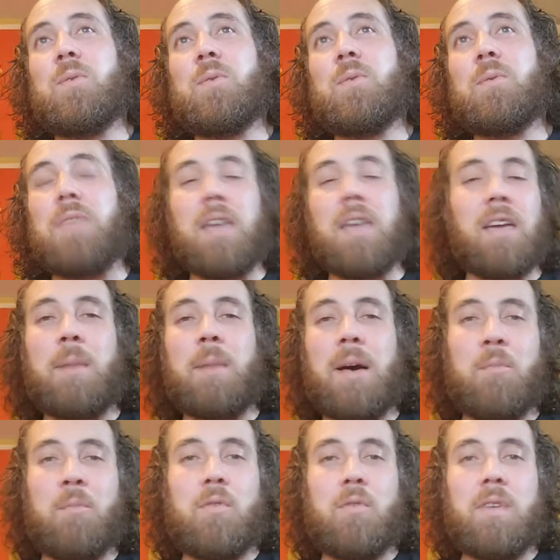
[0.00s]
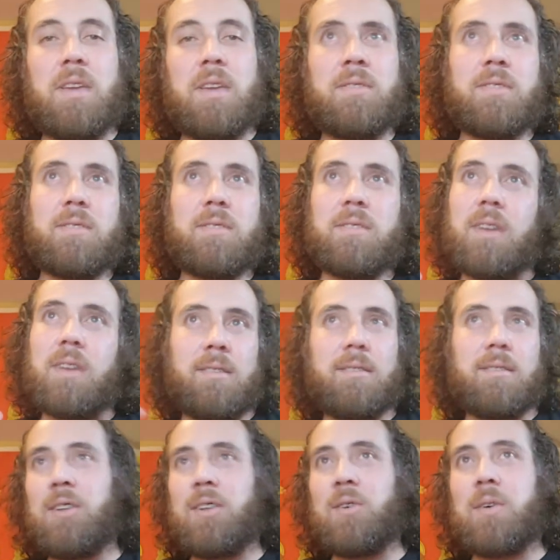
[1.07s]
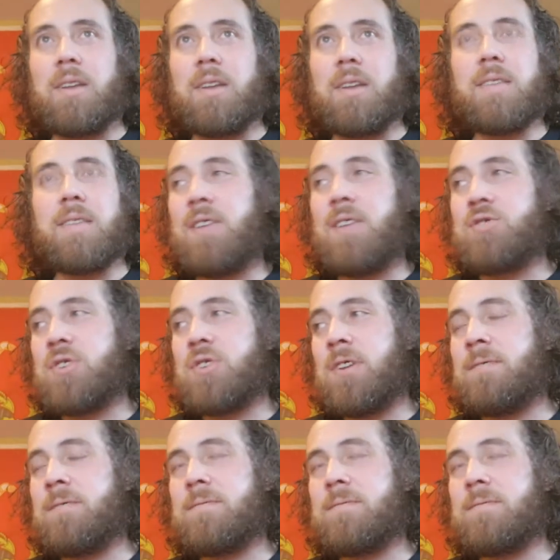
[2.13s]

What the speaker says: thinking about movies, Contagion.